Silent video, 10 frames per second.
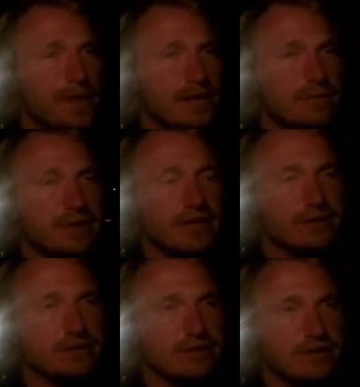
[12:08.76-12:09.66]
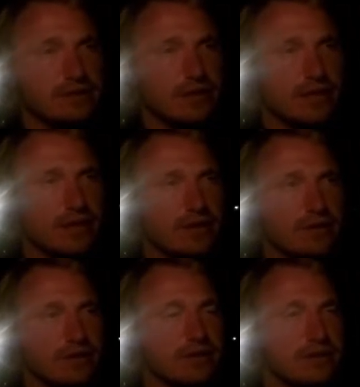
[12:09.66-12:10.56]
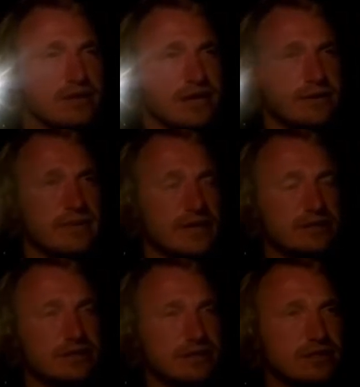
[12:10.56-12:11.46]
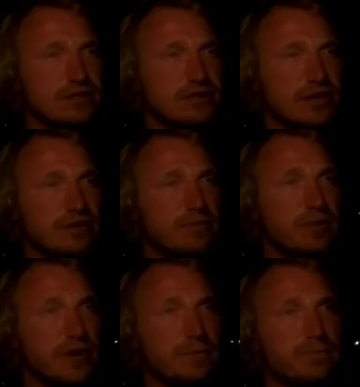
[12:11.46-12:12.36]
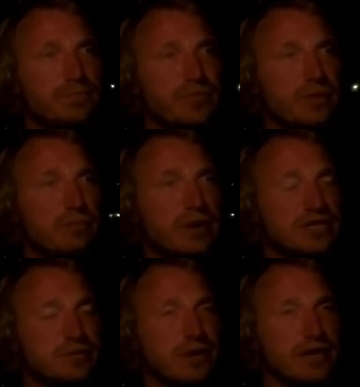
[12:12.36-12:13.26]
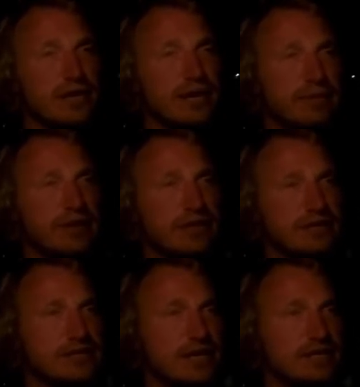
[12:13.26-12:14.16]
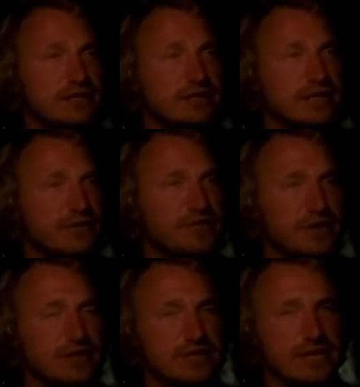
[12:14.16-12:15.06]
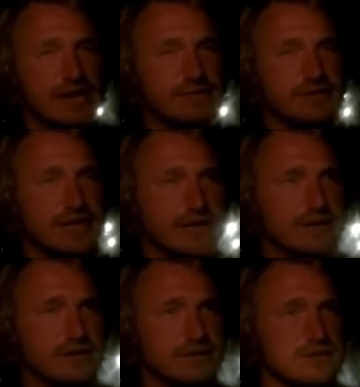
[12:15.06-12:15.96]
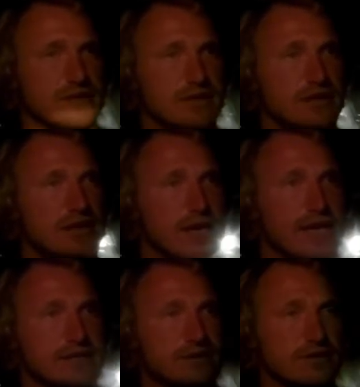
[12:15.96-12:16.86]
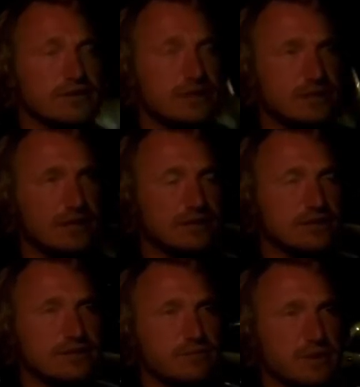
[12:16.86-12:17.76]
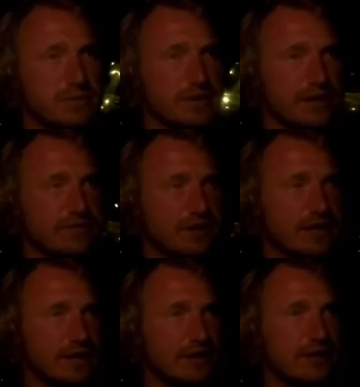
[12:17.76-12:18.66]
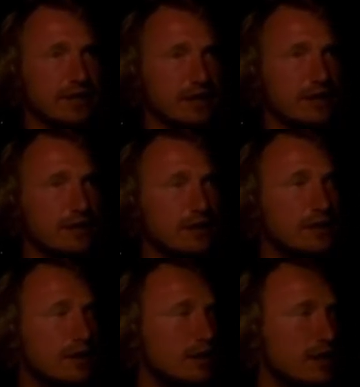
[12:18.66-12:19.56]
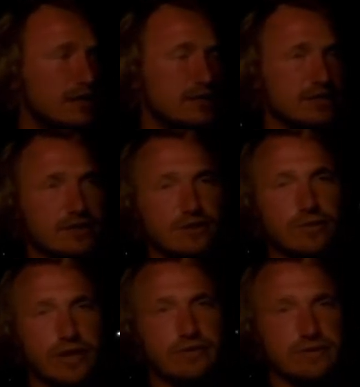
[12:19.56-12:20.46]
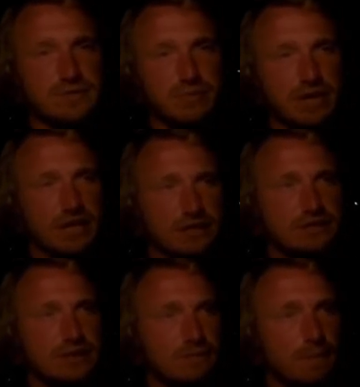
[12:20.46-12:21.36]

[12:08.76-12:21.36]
Emails and comments and stuff, but the best way to get me these days is definitely Snapchat, because I talk to dozens of people every day on there. It's just a quick response.